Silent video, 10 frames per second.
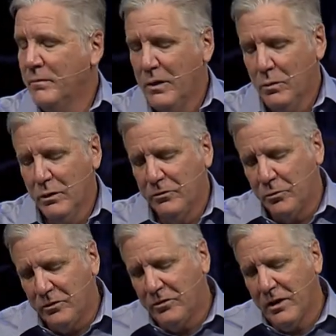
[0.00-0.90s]
Well, as we
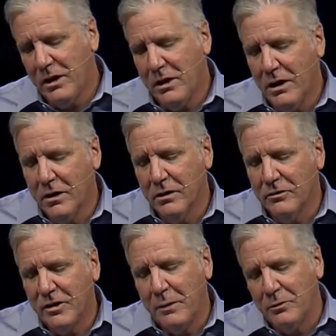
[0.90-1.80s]
see here in
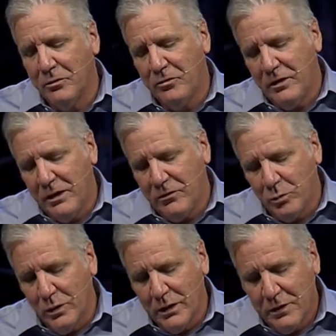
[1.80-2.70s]
chapter 6,
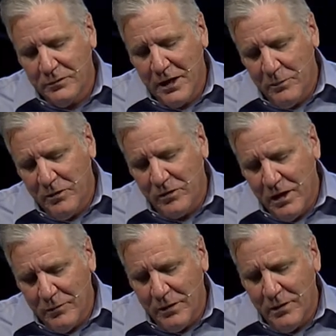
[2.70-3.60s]
when enough time is
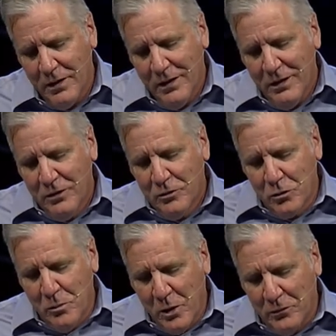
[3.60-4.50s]
given,
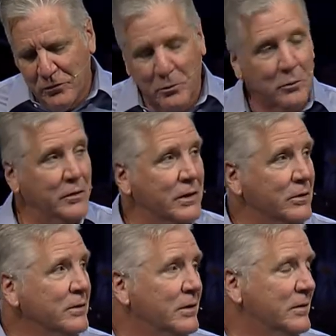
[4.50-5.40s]
true motives are
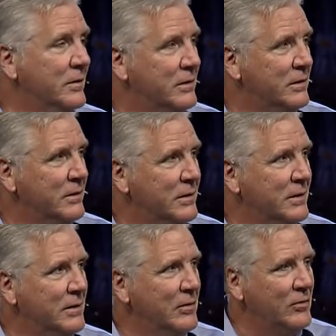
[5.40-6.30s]
revealed.
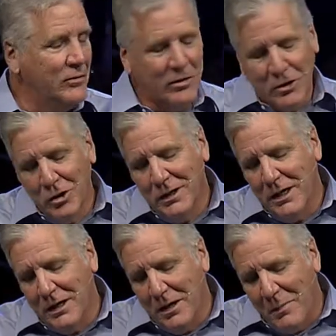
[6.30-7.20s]
Since they couldn't get
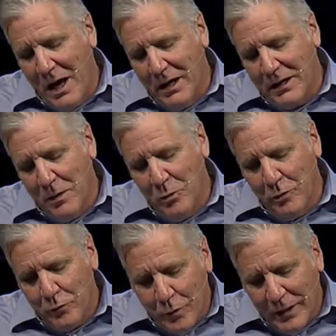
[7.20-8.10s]
Nehemiah to come to a
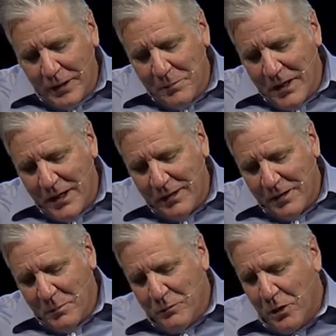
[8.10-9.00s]
friendly meeting, they
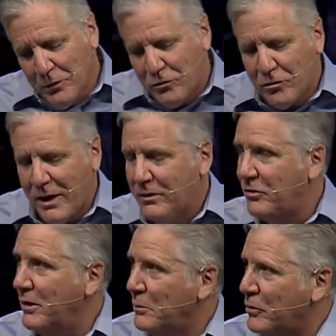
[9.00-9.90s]
moved on to
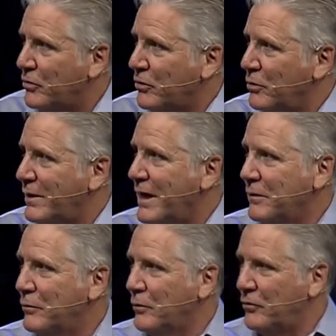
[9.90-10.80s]
strategy number 2 down in
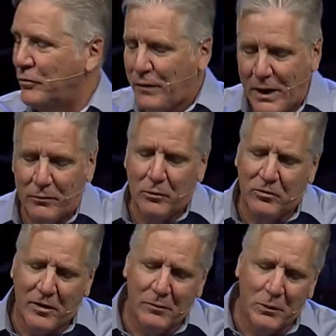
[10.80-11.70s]
verses 5 through
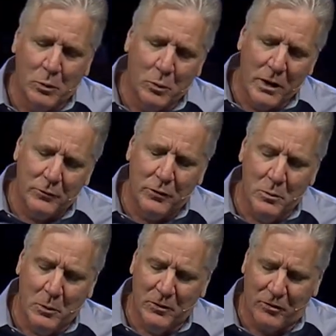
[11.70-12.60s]
7 that we read a few
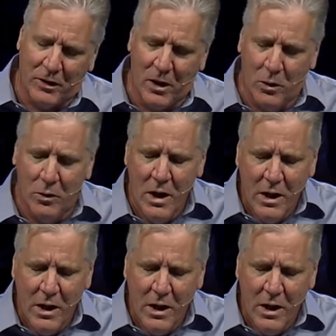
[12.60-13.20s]
moments ago.